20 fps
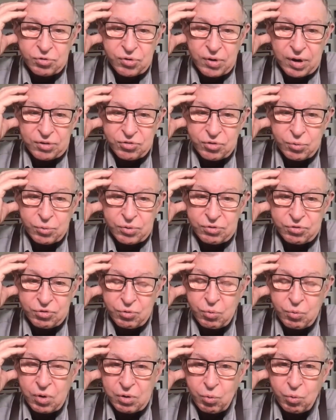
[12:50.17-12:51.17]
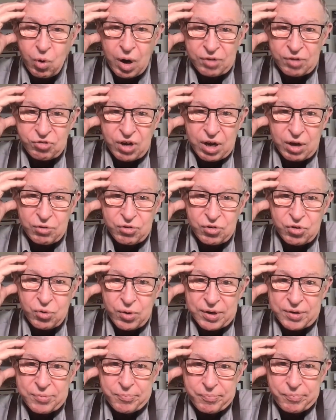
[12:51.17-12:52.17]
trestle, which you want to watch out
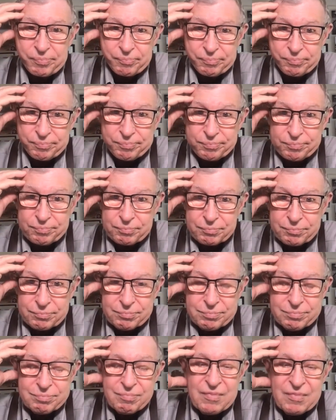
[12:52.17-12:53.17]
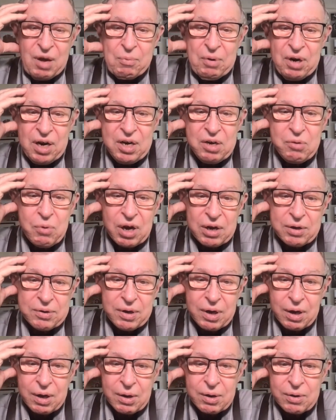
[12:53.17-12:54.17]
doing. But anyway,
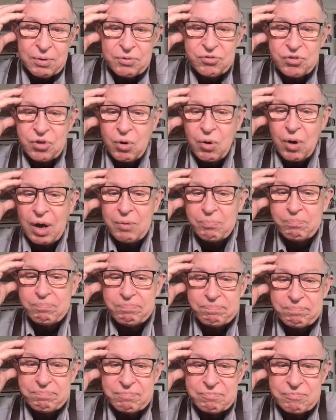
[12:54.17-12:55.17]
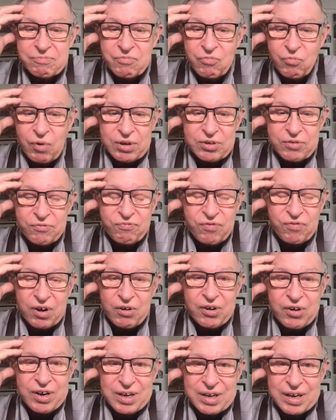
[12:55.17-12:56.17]
so I went to
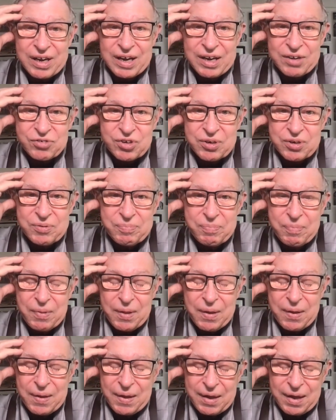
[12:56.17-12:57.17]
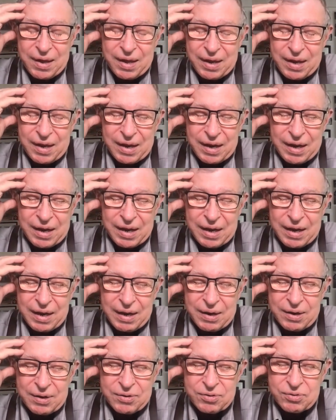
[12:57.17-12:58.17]
Ferry, Alaska,
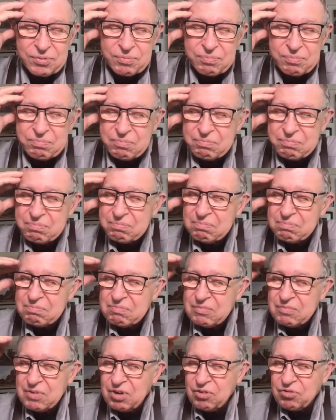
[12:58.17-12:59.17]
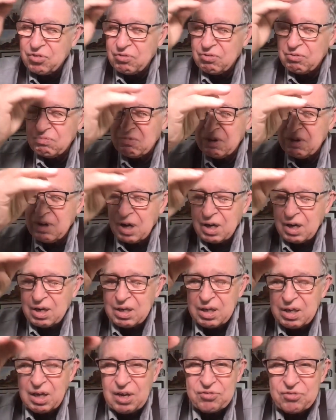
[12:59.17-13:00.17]
and there's a
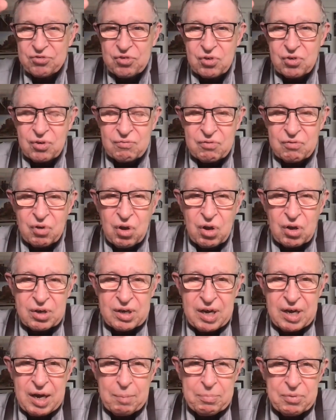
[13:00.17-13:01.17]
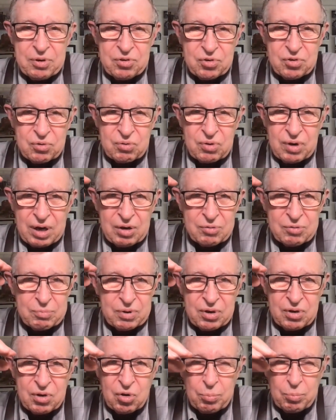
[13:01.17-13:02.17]
cluster of log cabins around,
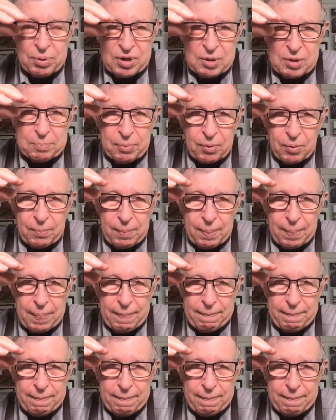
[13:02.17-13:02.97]
but no people.